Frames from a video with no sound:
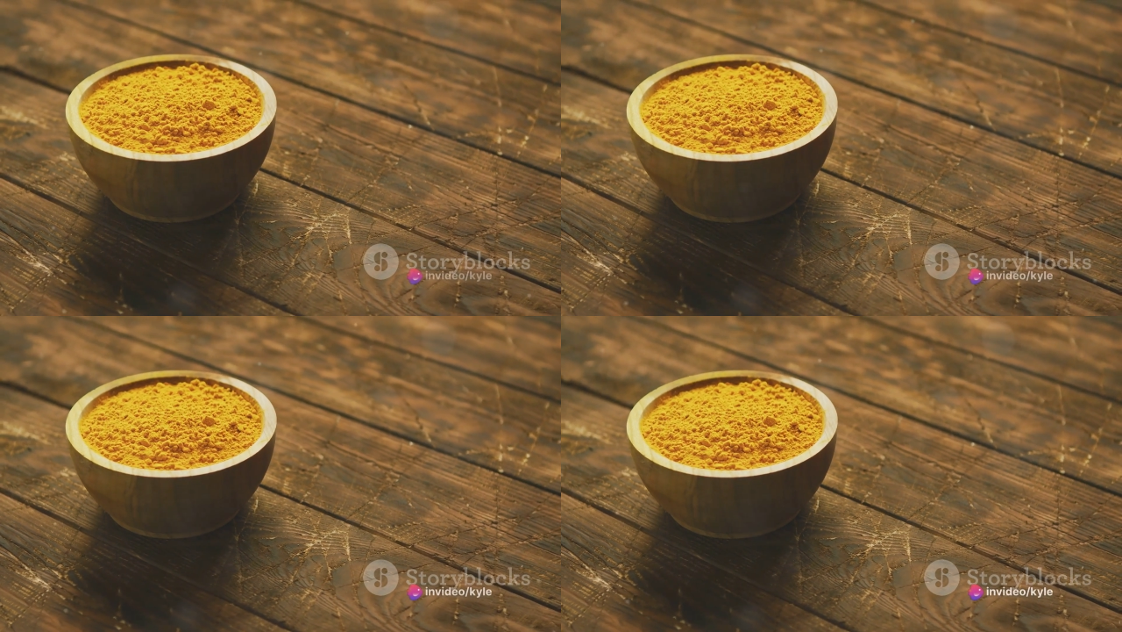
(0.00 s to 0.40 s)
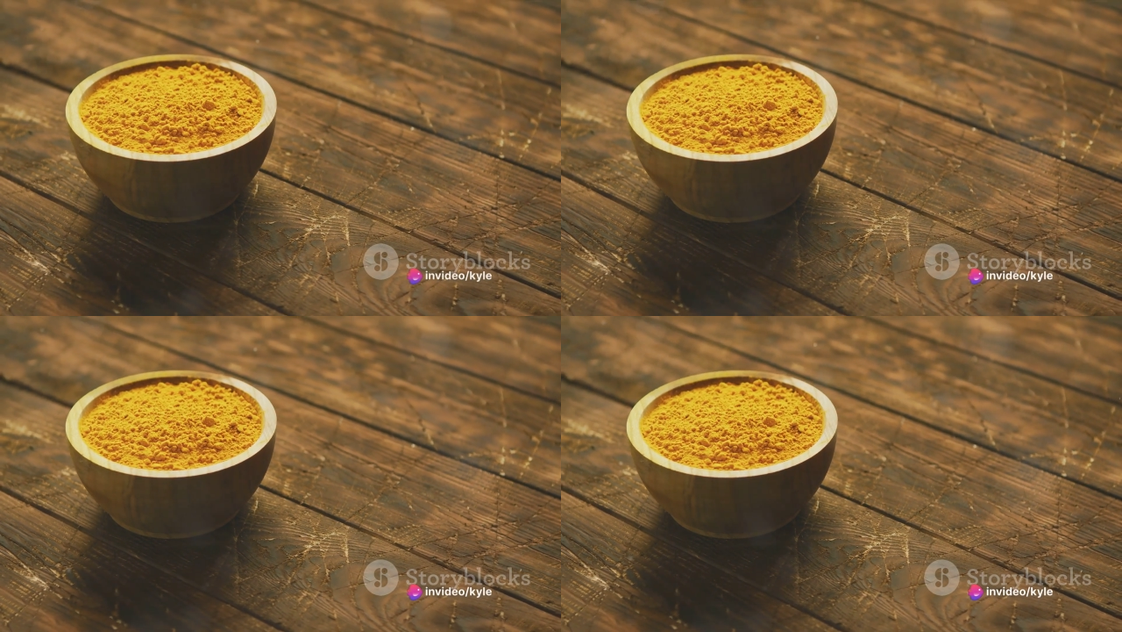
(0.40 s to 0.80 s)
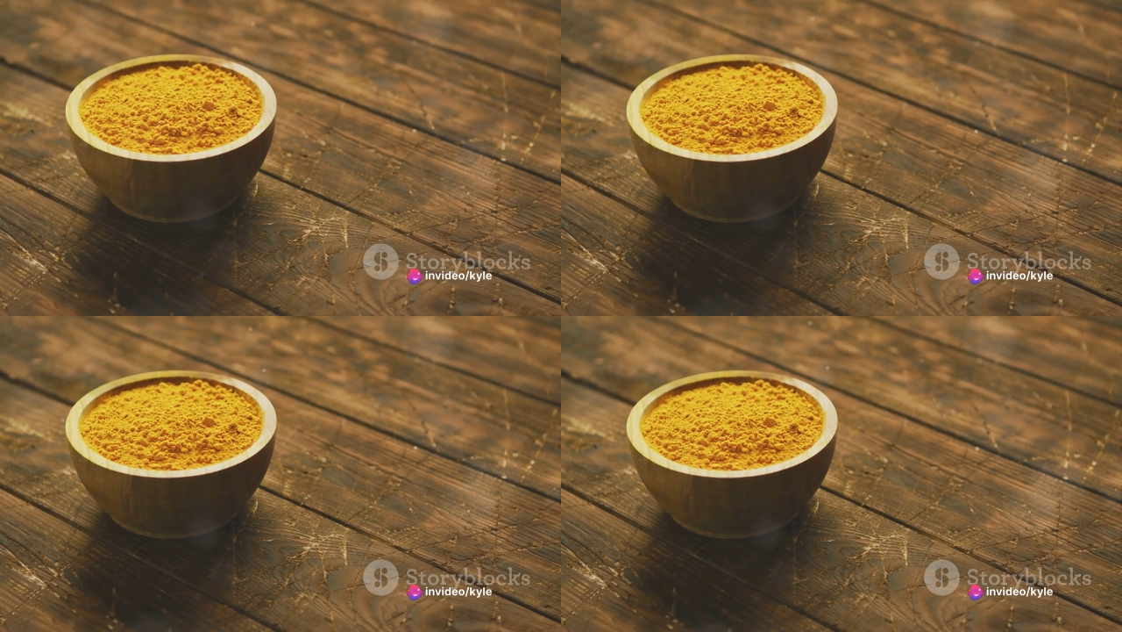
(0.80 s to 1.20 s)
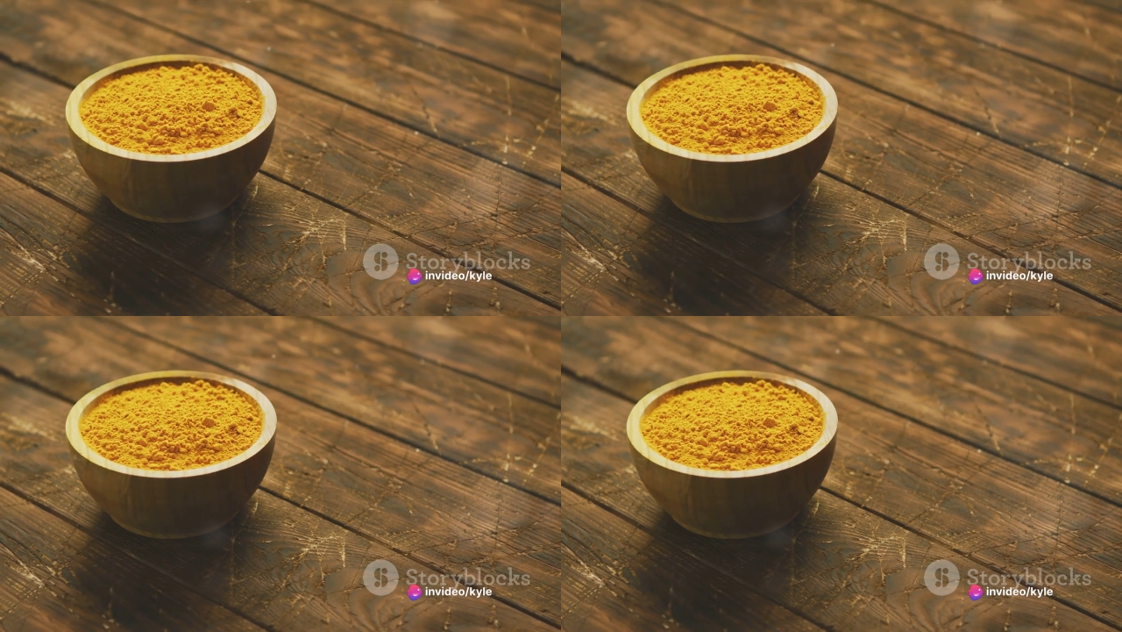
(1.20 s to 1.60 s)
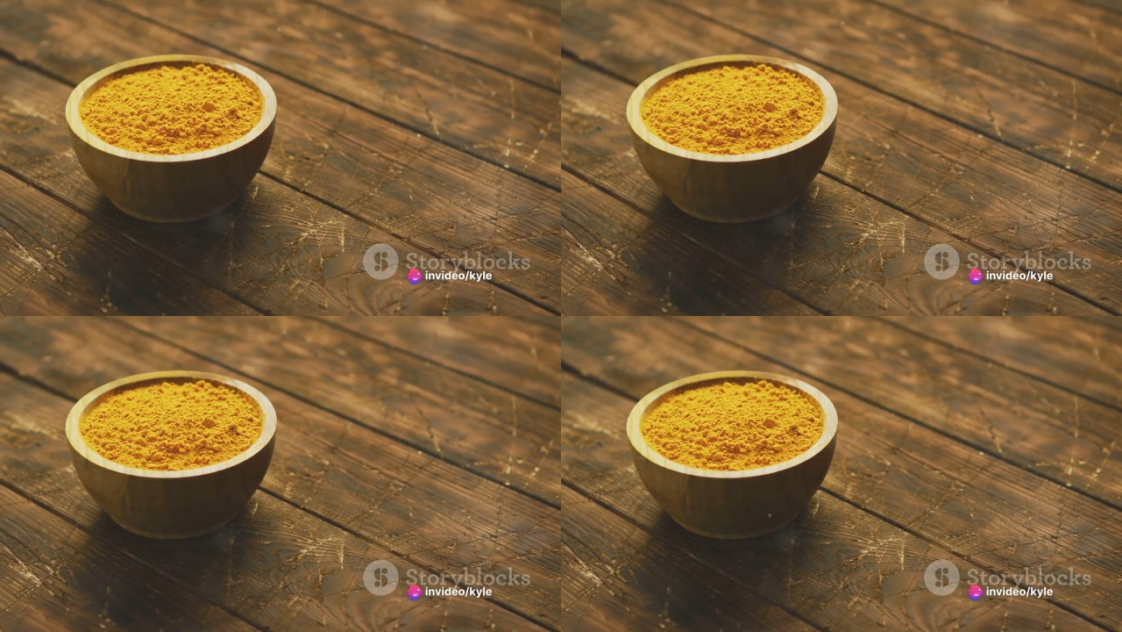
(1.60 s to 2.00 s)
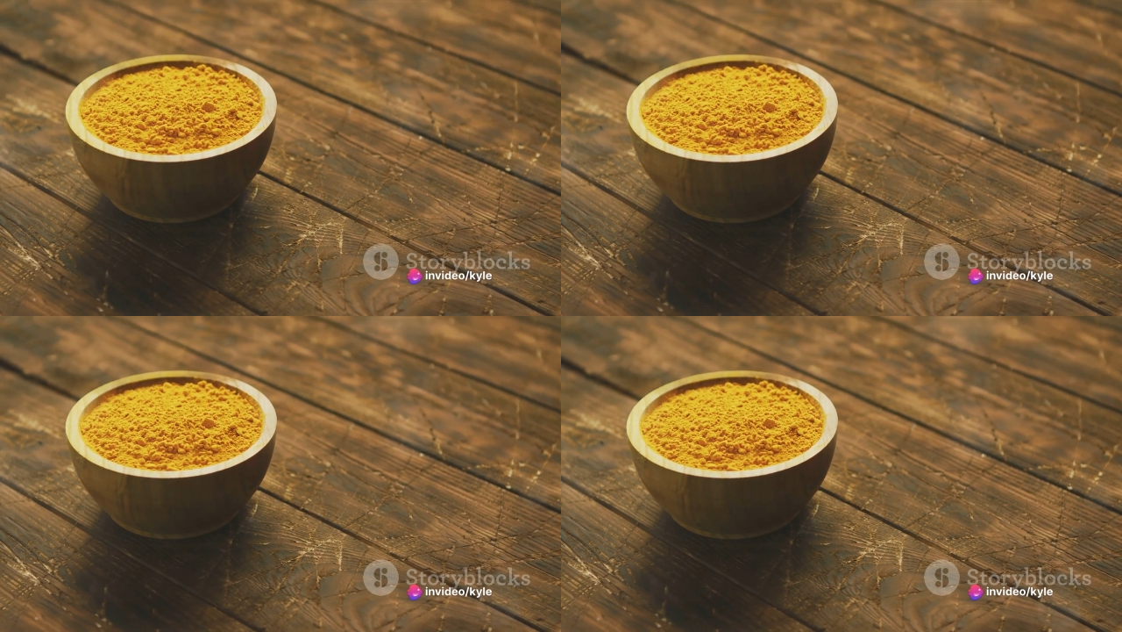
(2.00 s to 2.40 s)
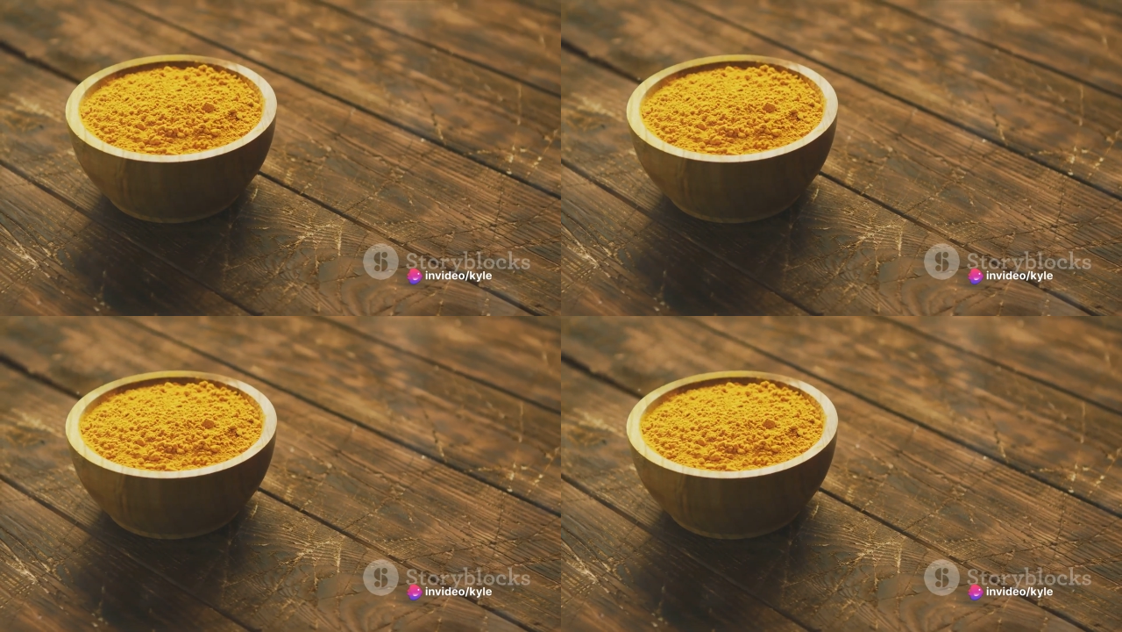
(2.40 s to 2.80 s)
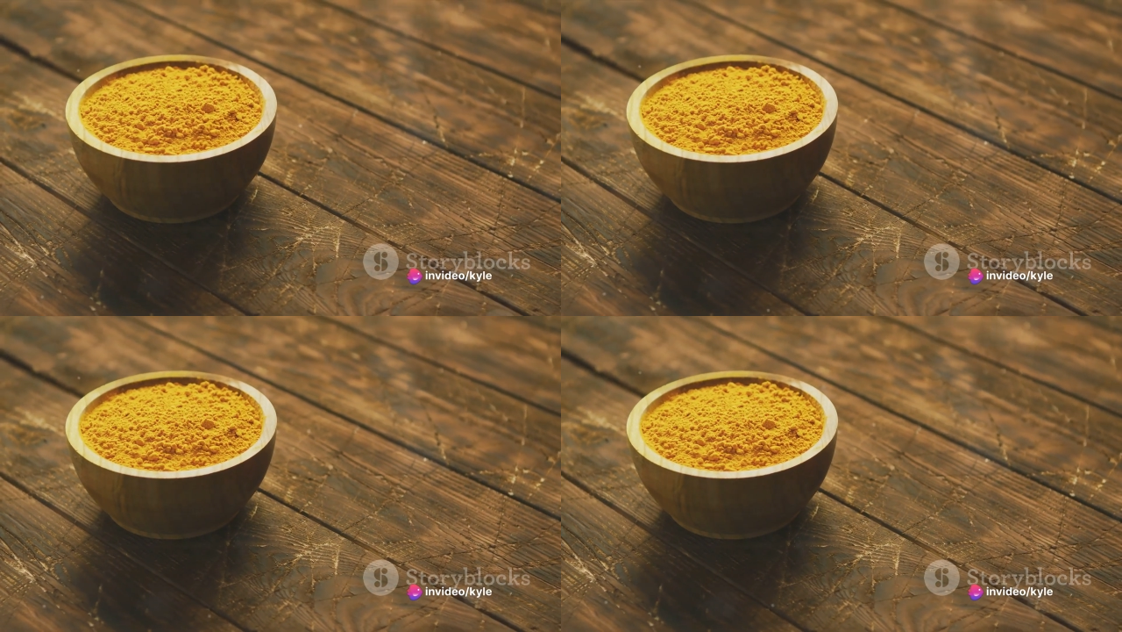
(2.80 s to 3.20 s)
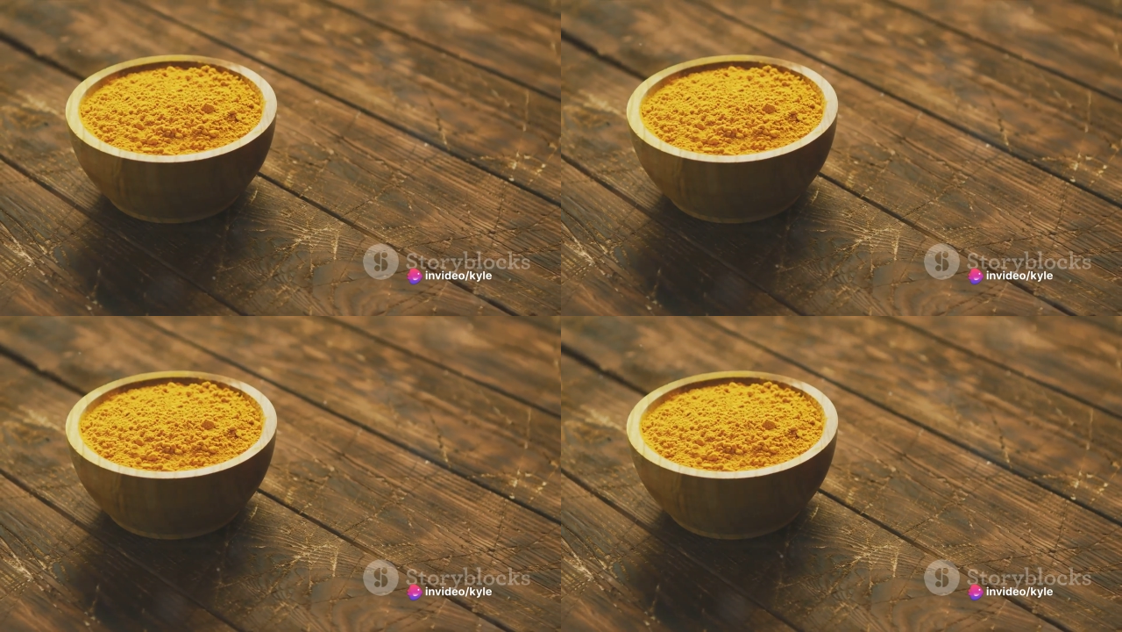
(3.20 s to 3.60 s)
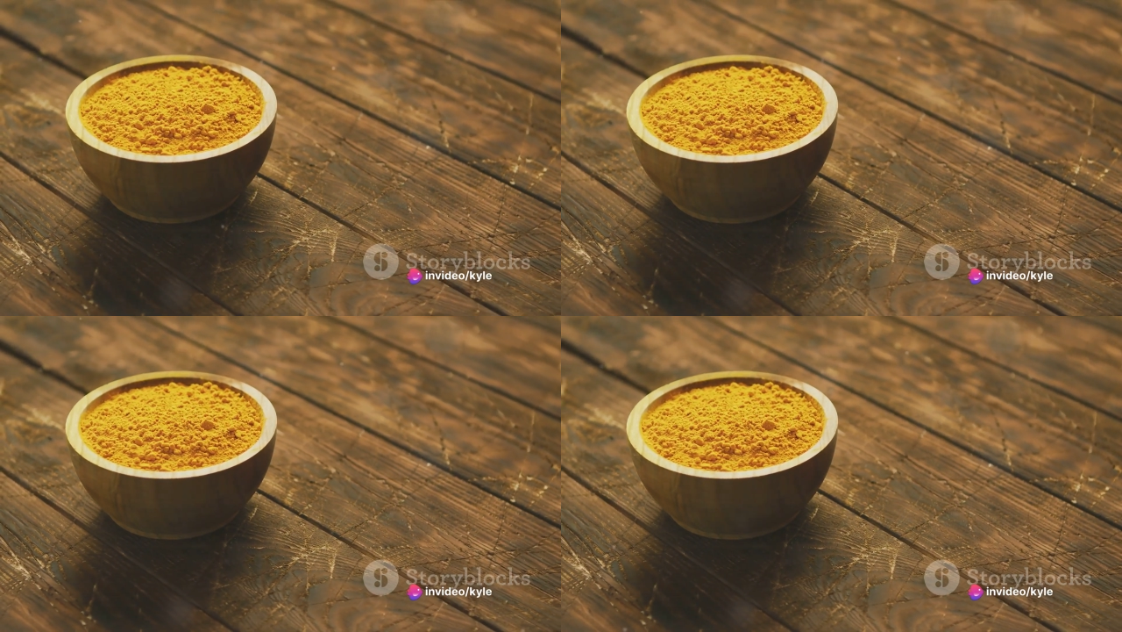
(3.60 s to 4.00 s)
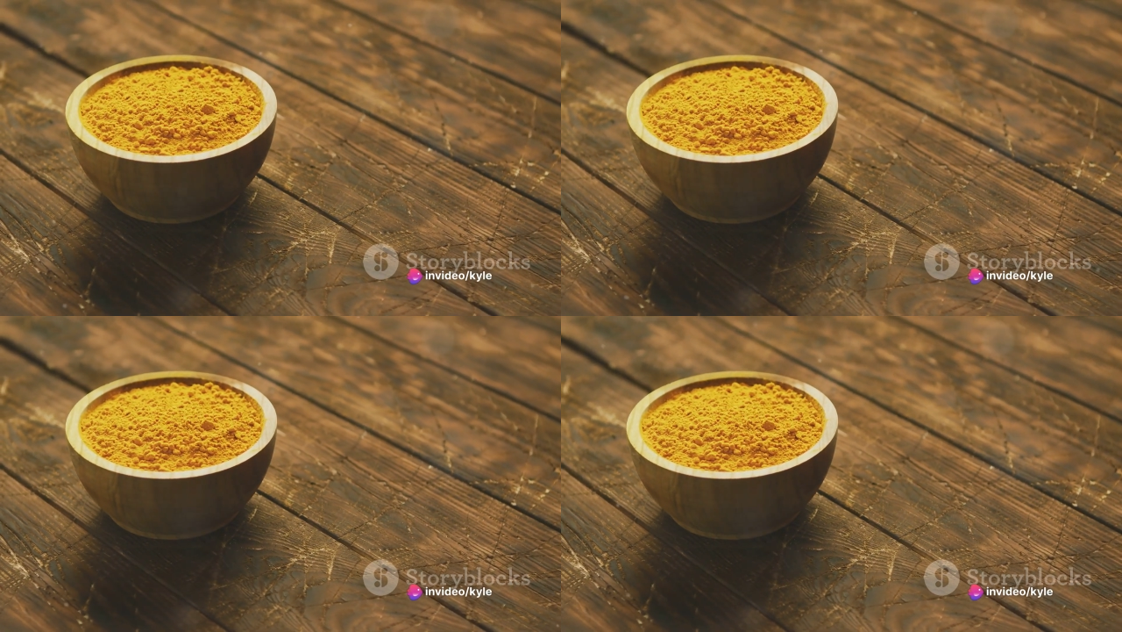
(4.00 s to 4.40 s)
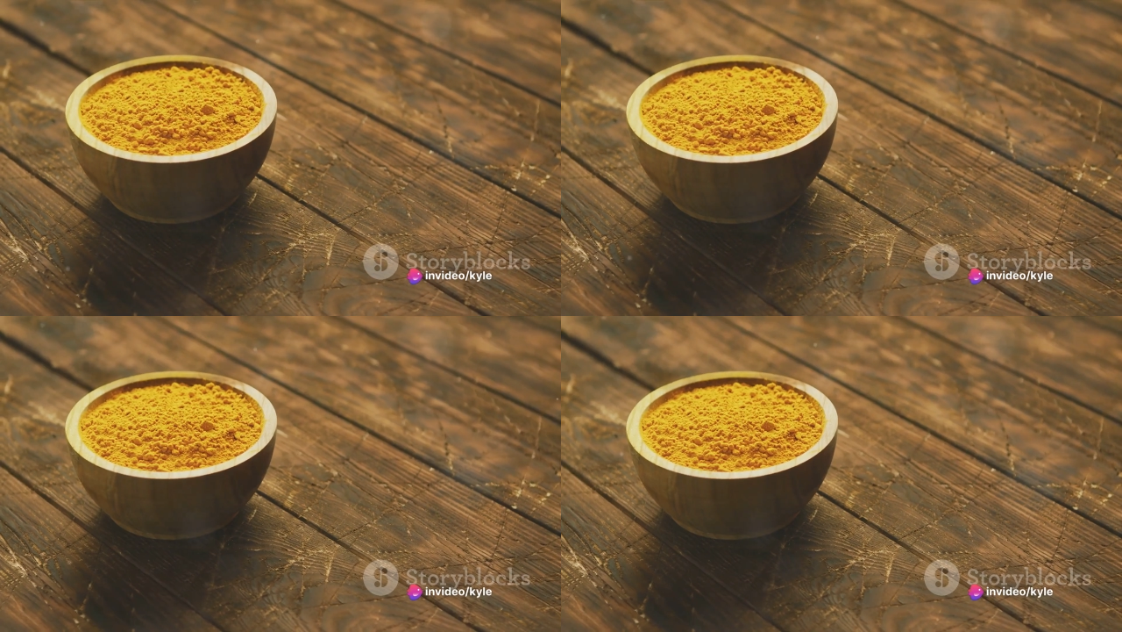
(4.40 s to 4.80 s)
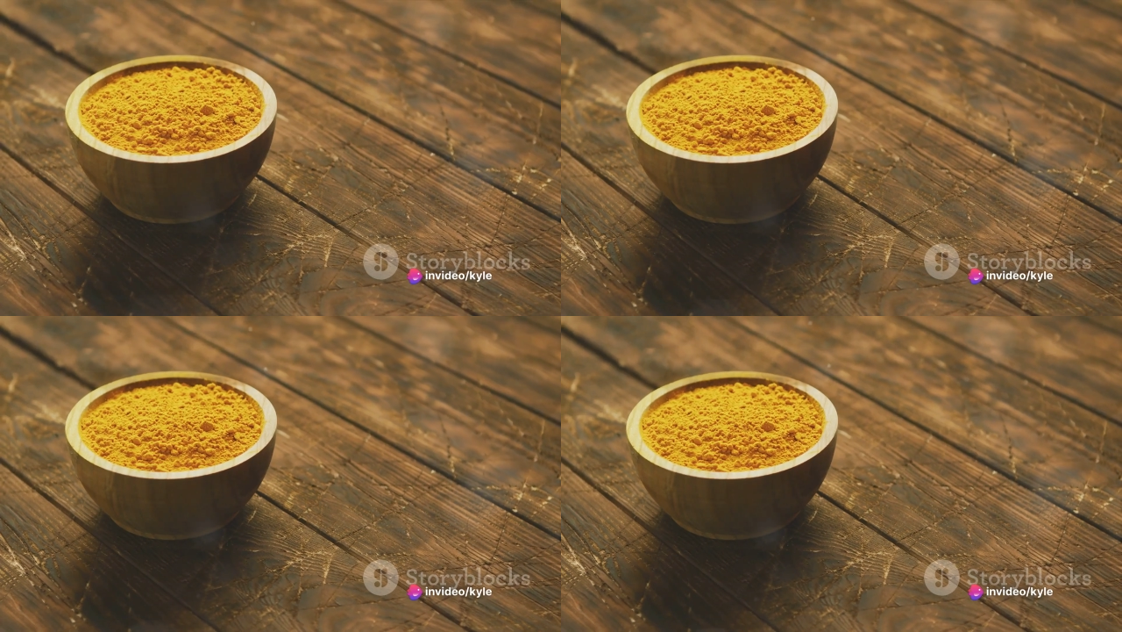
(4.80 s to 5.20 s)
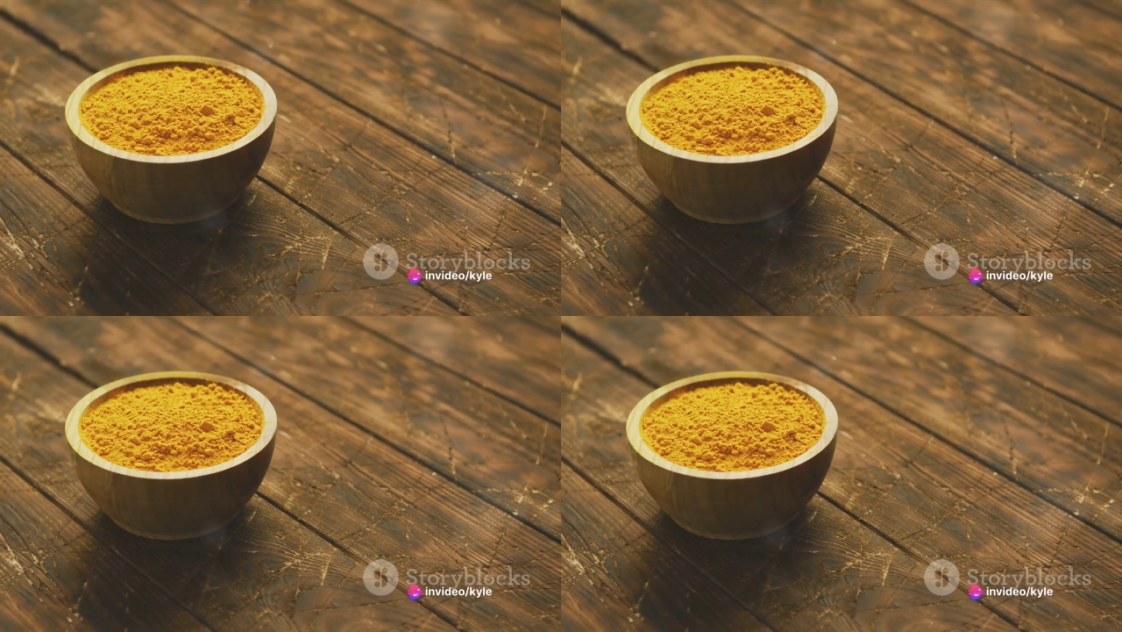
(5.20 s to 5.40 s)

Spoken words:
Nobody's mouth can be seen.